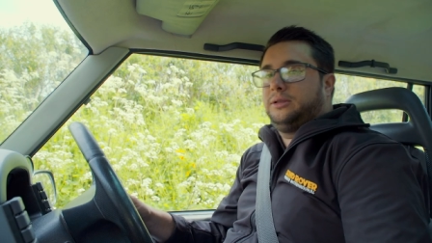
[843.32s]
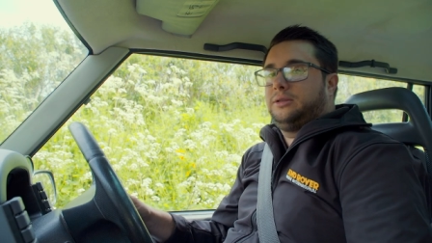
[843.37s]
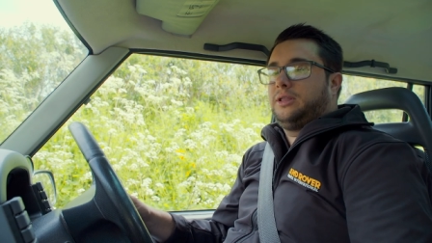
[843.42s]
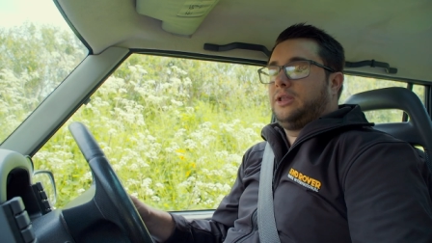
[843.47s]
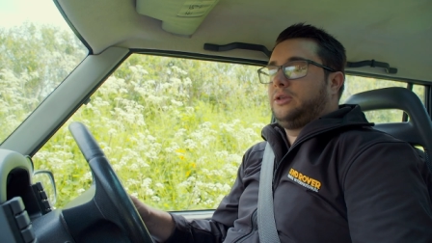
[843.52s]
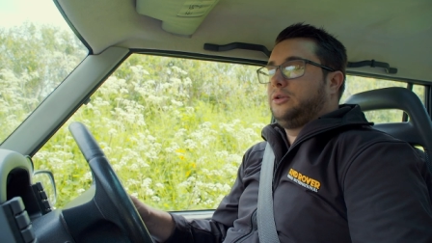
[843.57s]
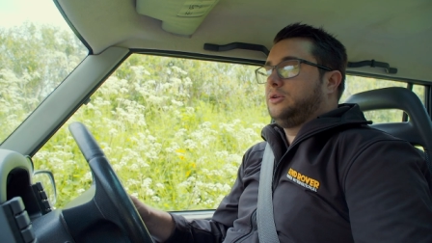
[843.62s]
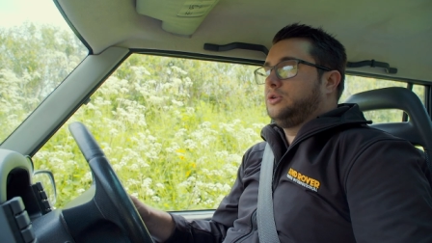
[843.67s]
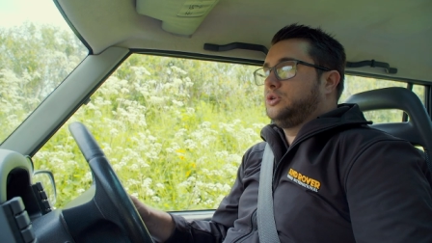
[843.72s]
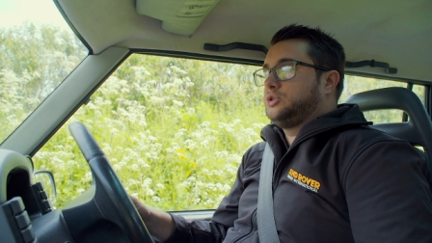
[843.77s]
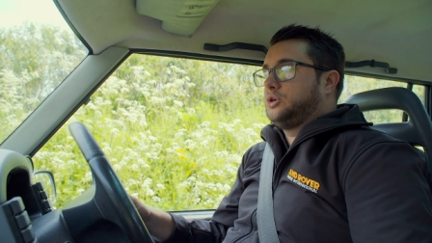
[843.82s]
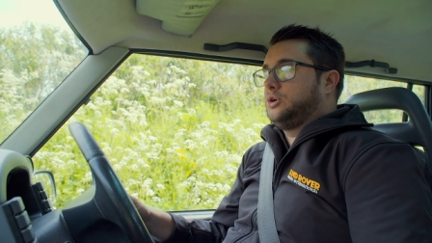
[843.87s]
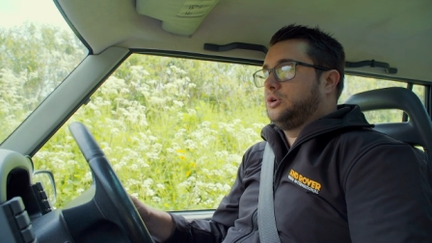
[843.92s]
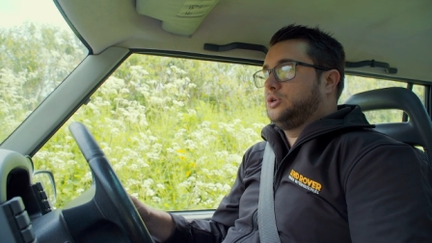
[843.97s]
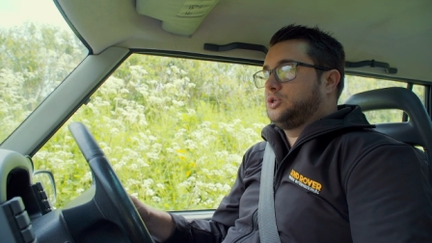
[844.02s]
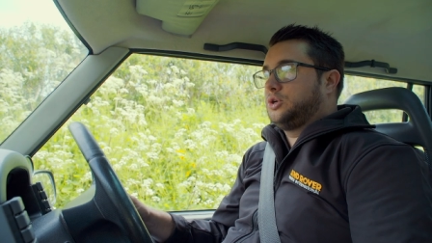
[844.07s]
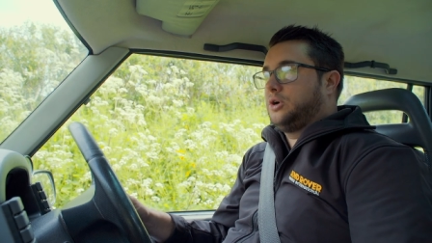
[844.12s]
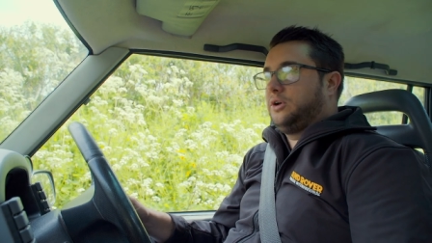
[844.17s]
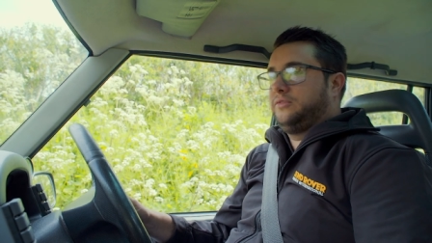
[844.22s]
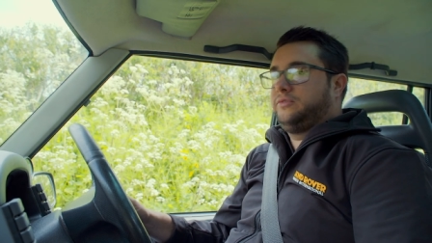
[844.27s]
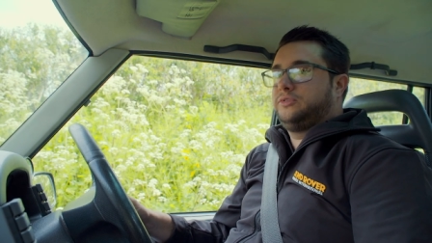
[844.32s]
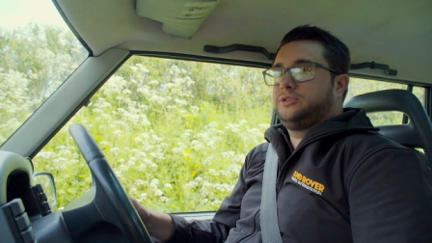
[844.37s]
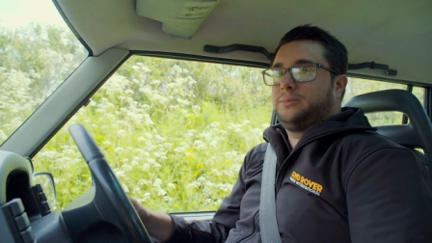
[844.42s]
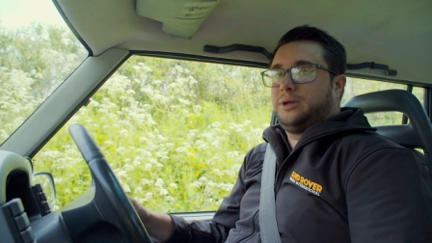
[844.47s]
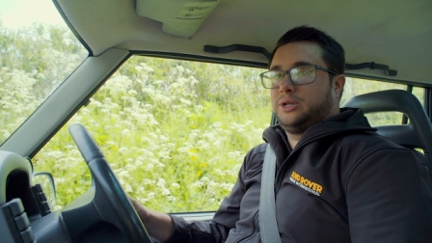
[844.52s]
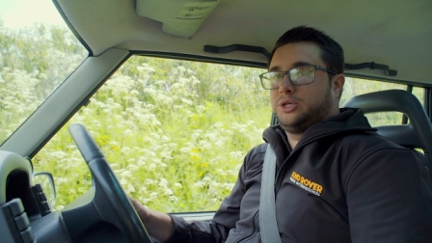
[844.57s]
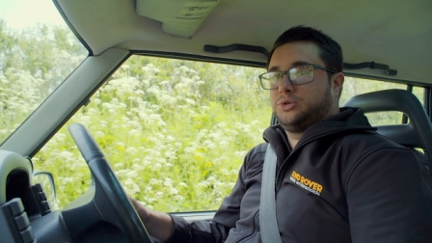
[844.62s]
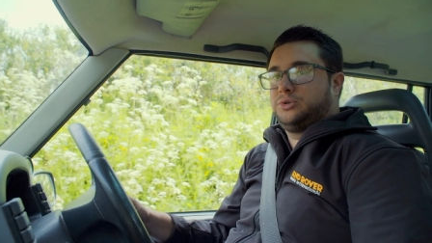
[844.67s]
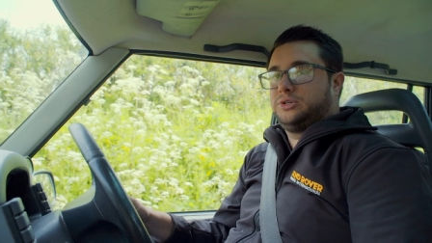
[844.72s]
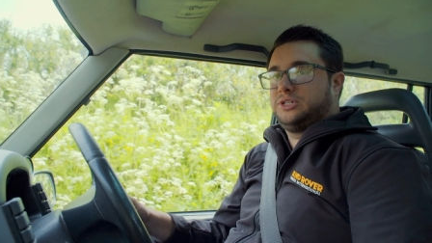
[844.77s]
Then you can try and drive to
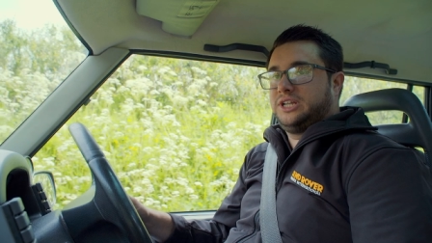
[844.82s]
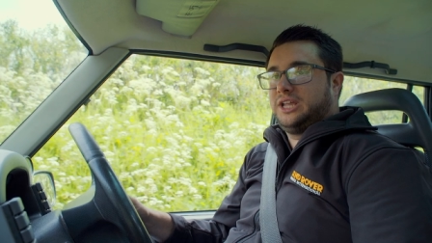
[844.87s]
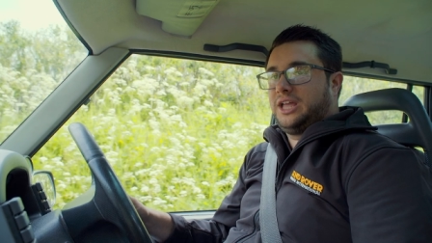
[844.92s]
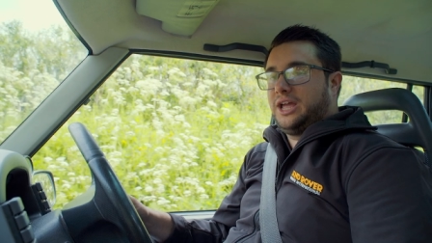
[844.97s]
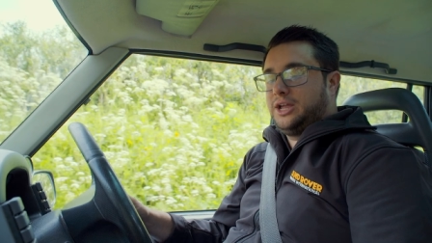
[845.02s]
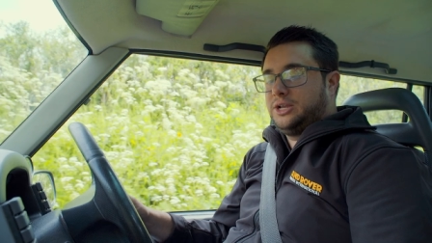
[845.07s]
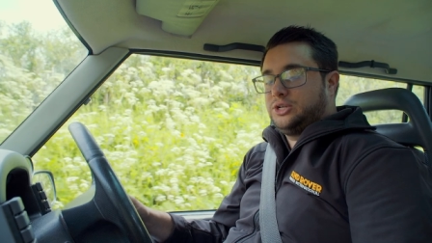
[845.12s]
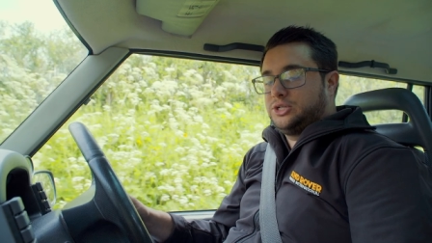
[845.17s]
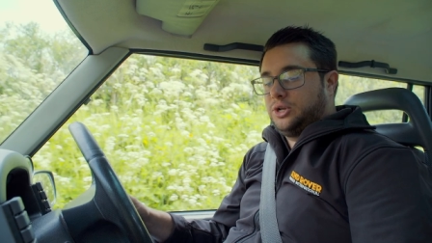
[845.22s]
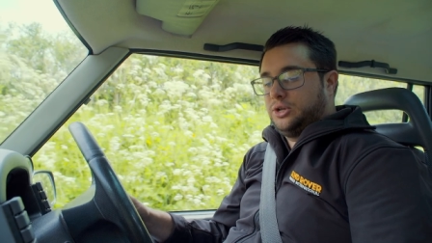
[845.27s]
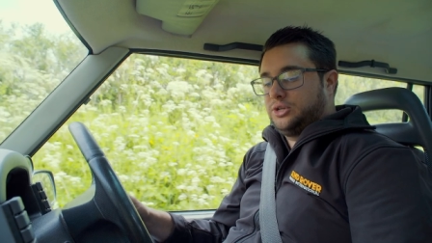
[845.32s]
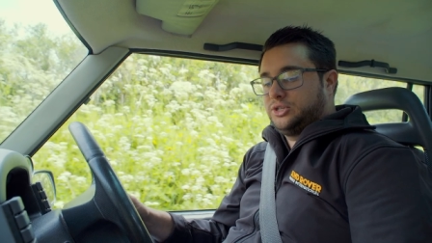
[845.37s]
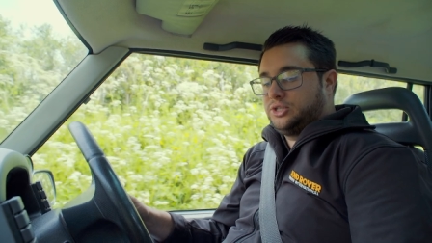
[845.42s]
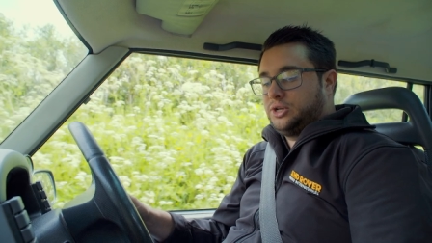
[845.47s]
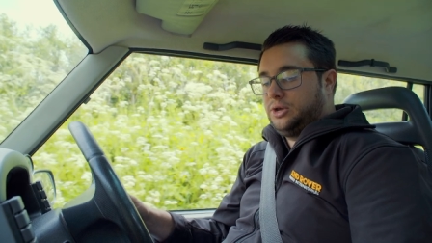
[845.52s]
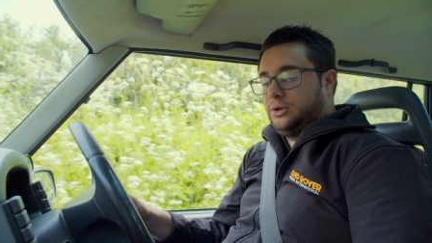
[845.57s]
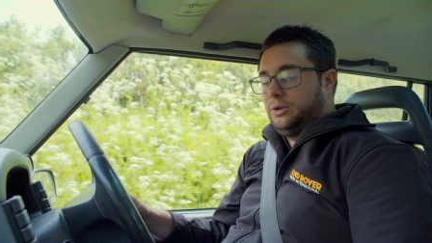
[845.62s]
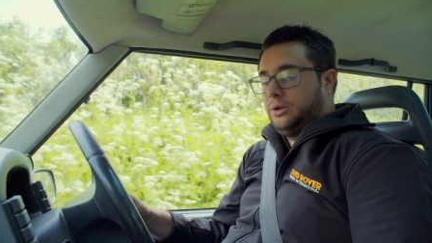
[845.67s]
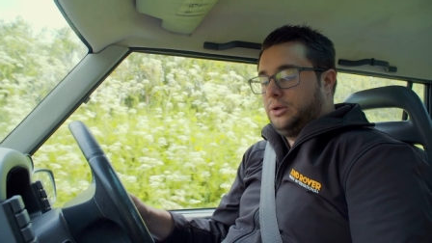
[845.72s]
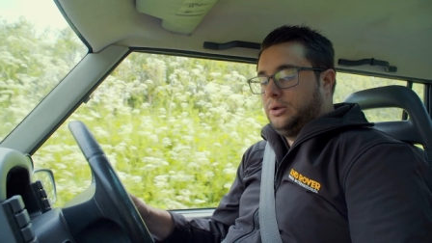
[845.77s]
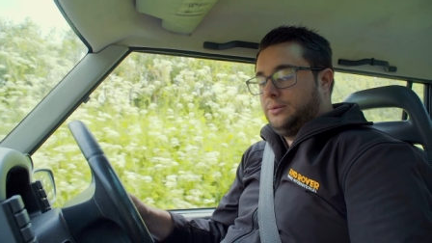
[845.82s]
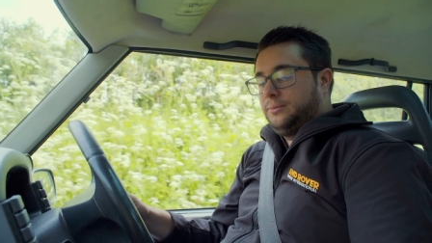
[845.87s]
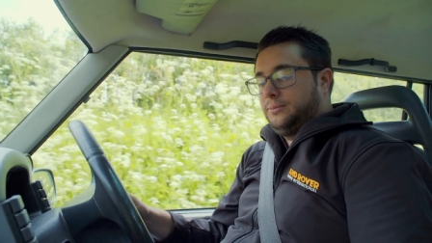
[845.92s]
make sure it's engaged like so.